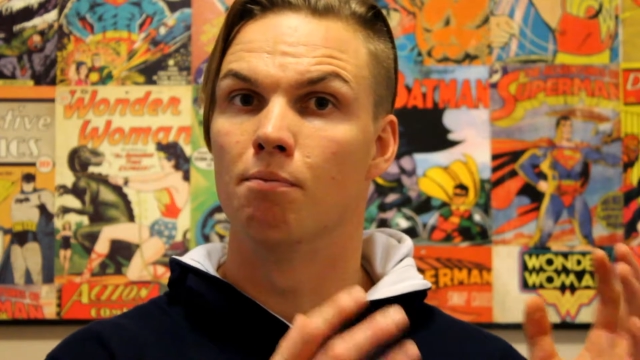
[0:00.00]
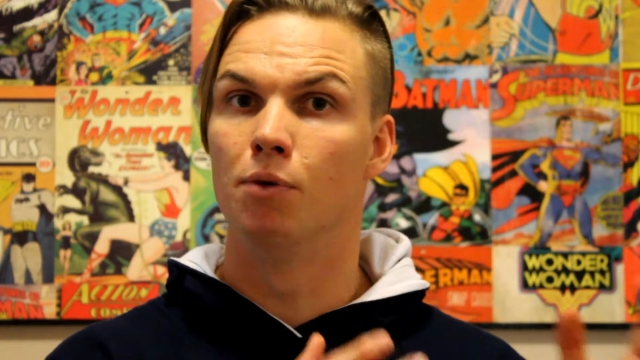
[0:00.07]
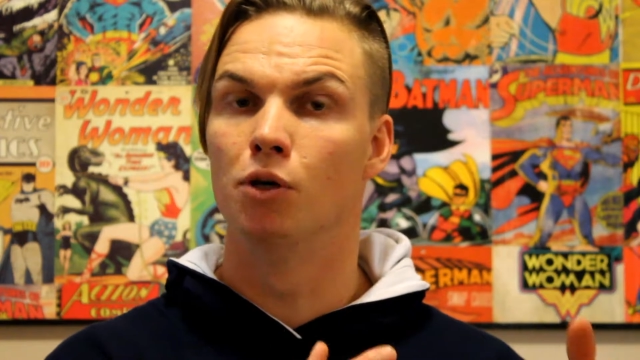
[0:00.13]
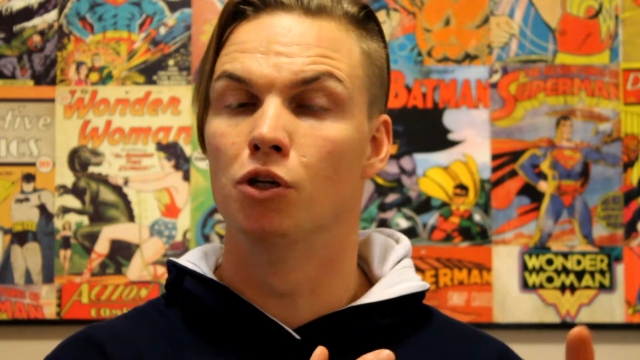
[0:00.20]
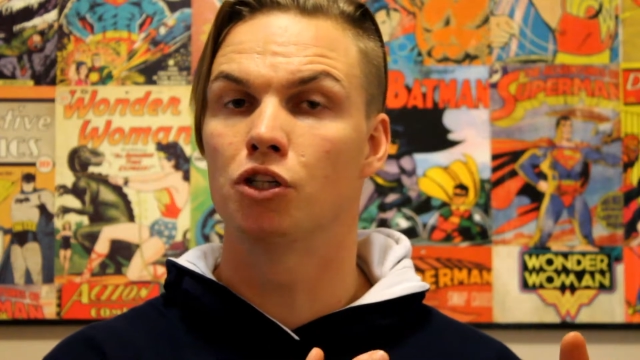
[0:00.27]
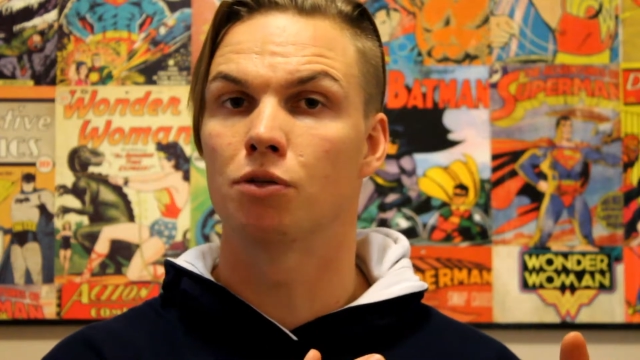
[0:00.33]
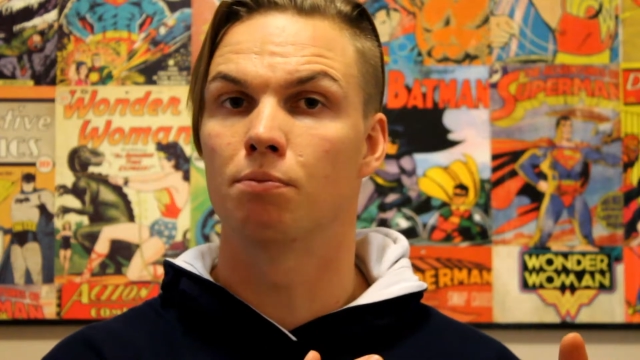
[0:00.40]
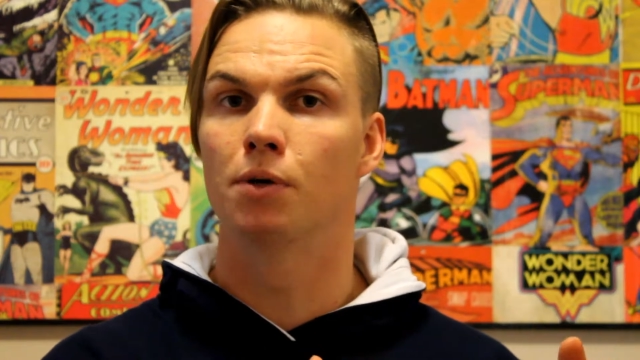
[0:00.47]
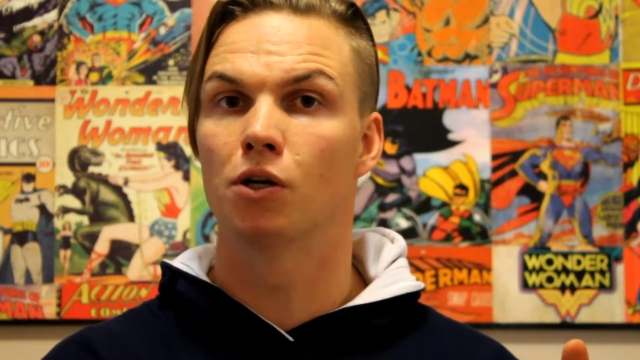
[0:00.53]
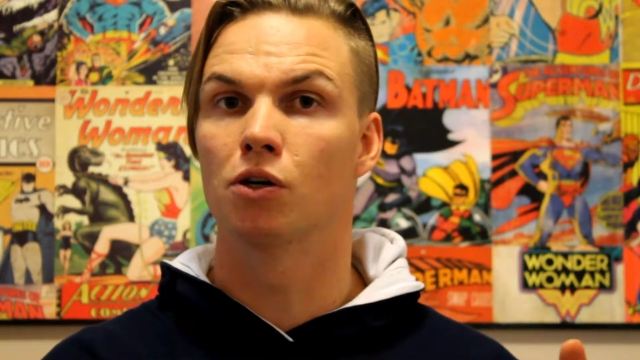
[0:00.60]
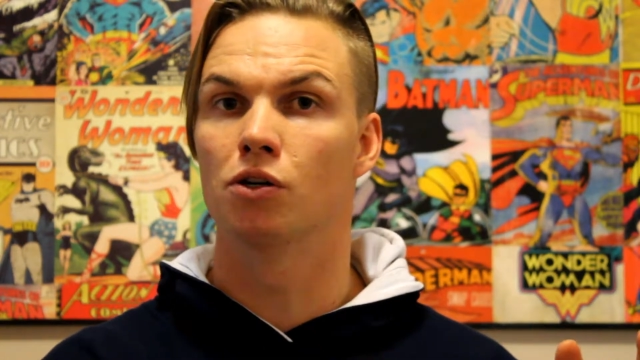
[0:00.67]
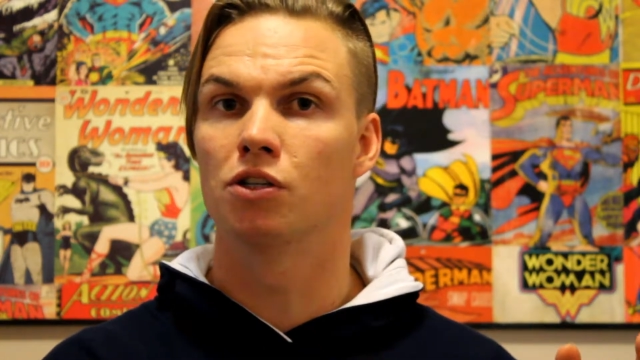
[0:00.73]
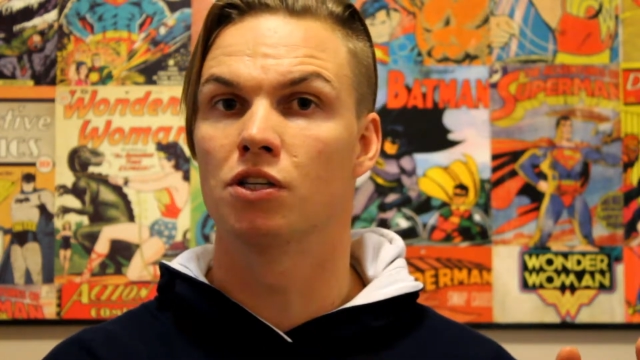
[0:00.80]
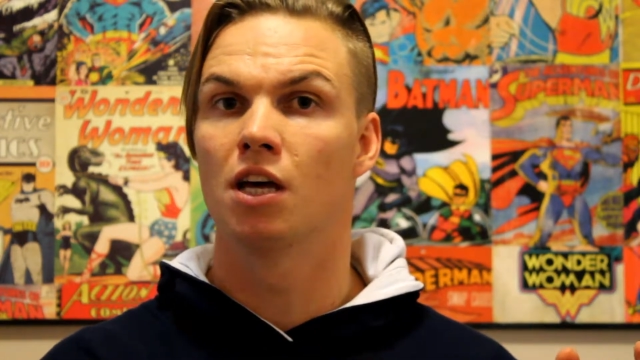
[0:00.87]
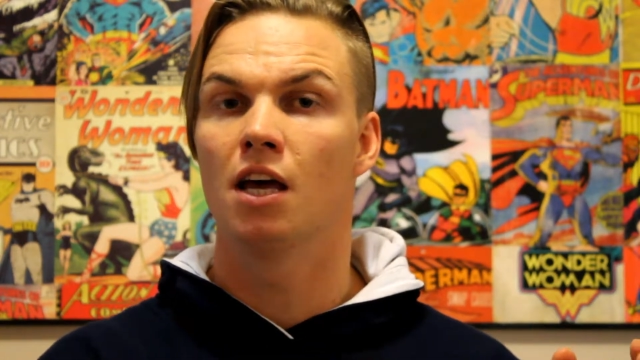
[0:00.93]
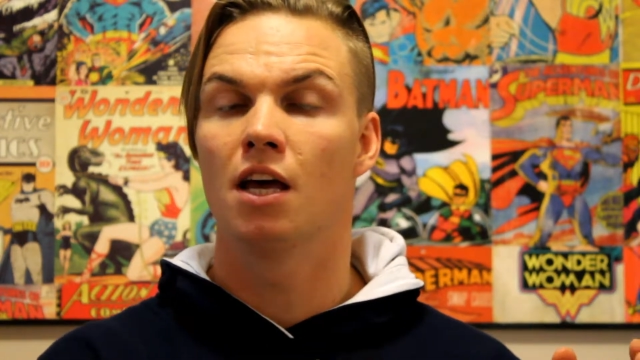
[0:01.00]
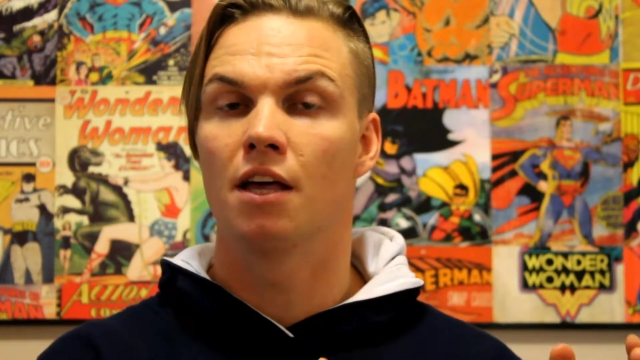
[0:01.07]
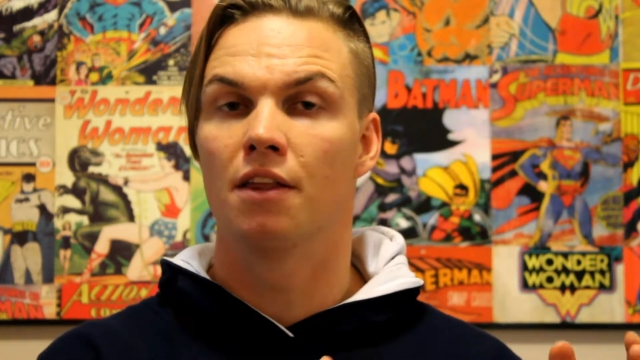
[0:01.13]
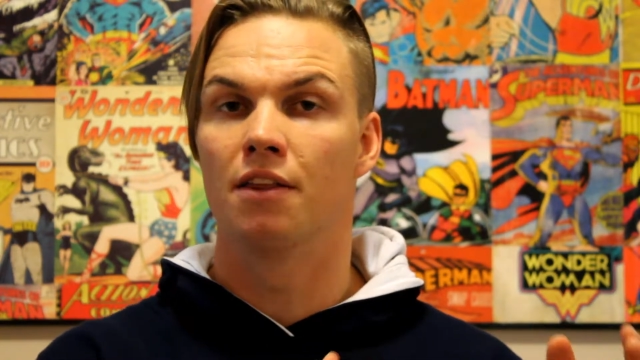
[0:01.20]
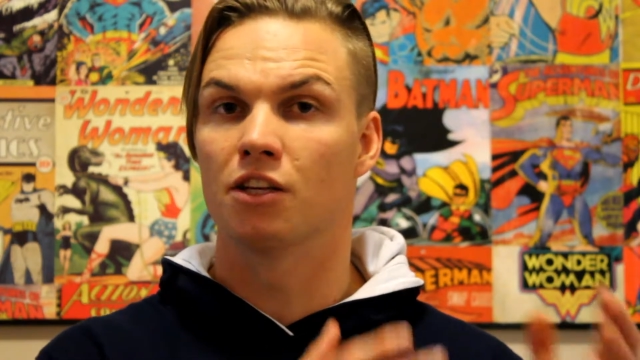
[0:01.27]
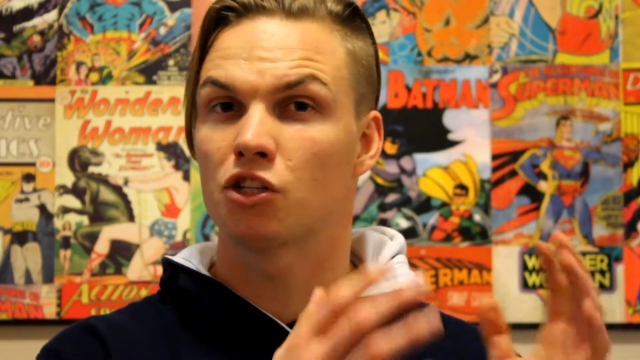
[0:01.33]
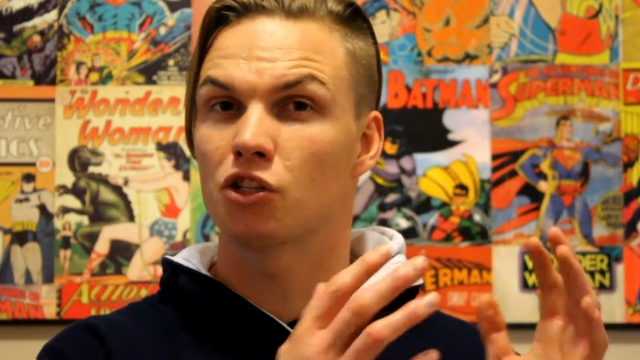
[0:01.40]
bush because
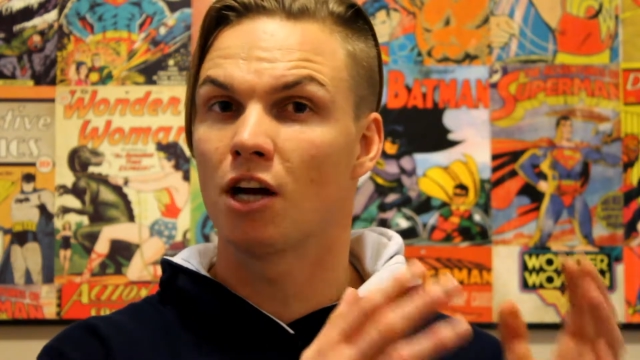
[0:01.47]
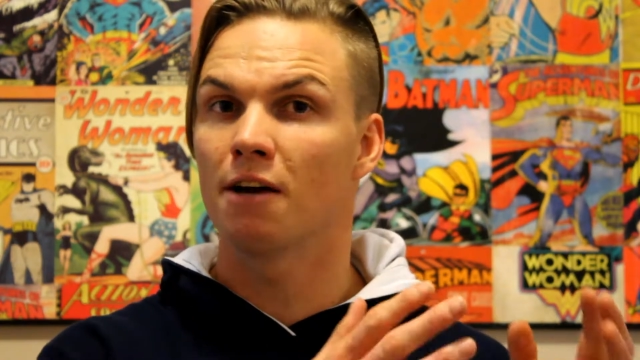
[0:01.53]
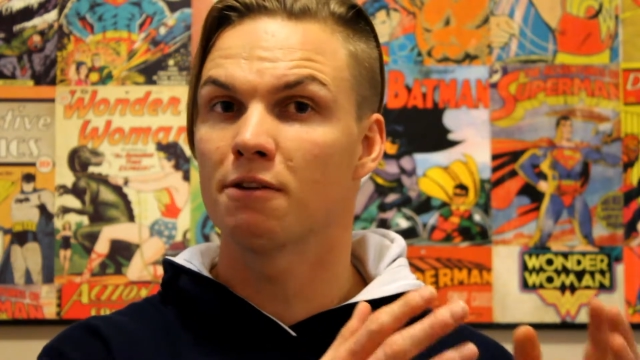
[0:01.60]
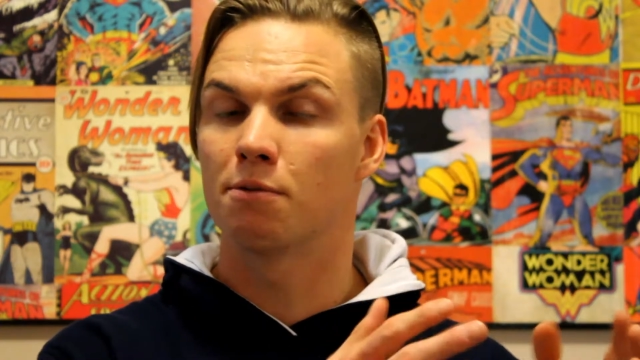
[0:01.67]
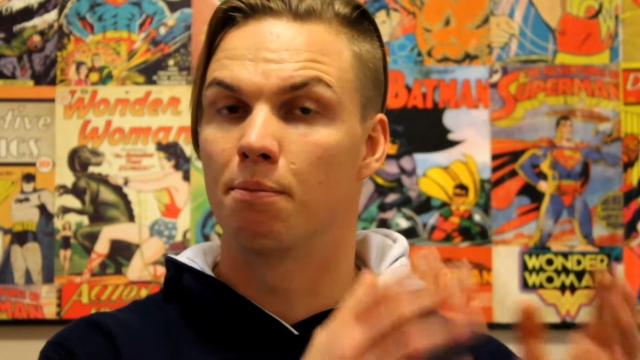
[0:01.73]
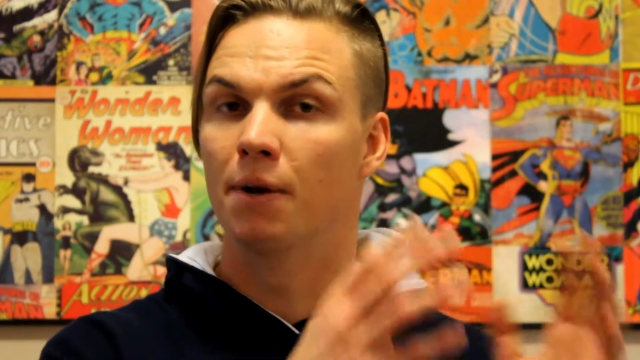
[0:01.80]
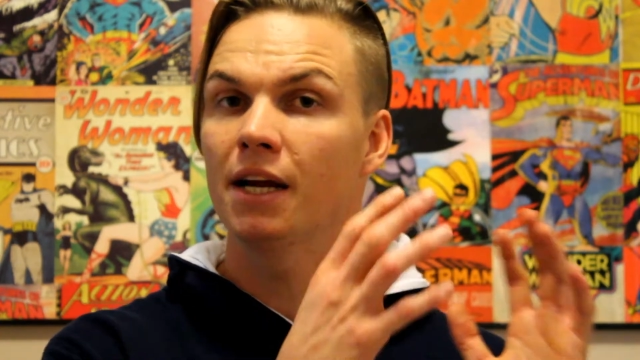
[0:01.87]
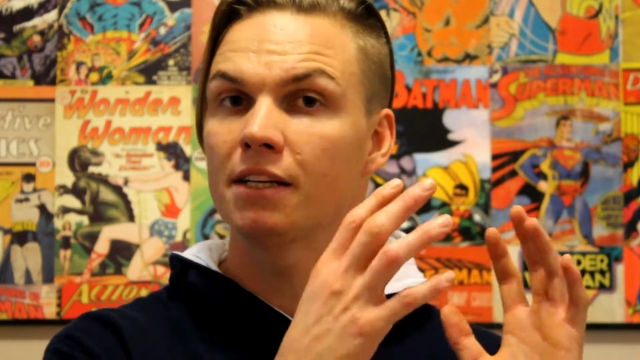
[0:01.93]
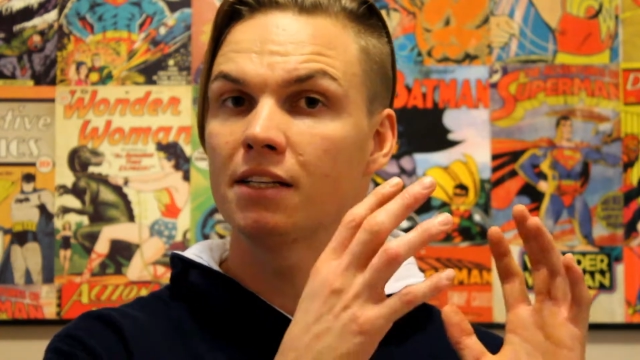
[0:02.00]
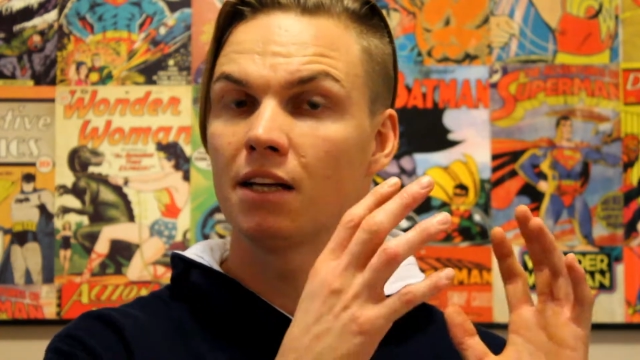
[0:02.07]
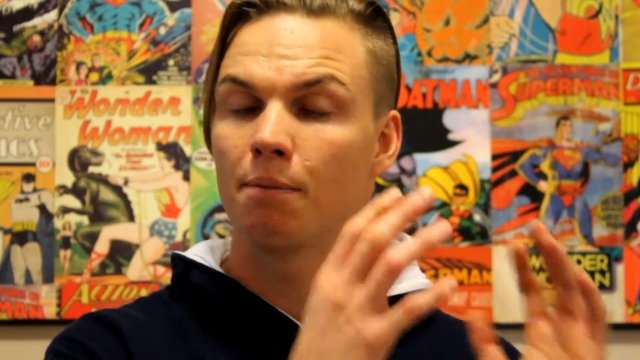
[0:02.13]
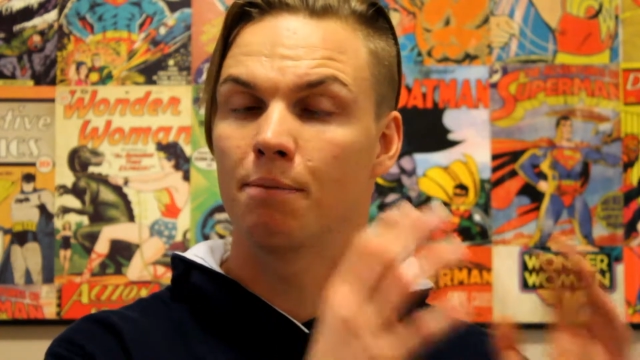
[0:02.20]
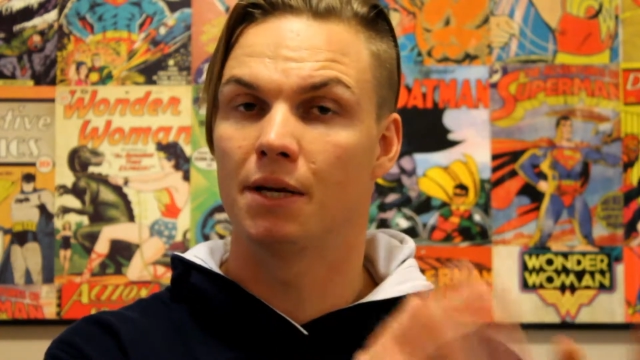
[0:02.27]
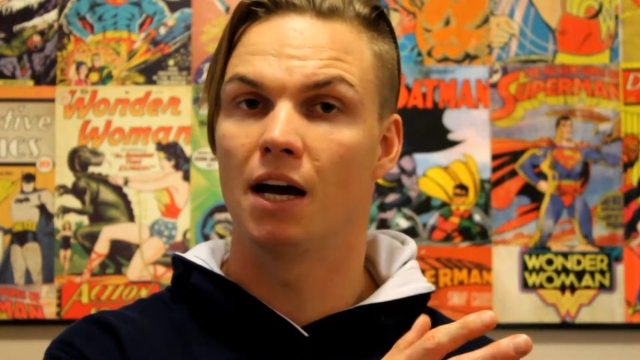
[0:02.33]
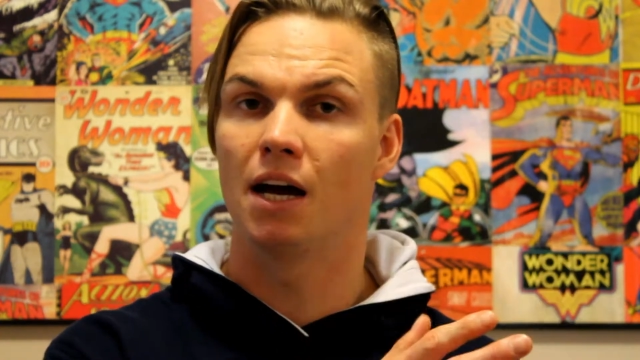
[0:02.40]
the stripes breaks up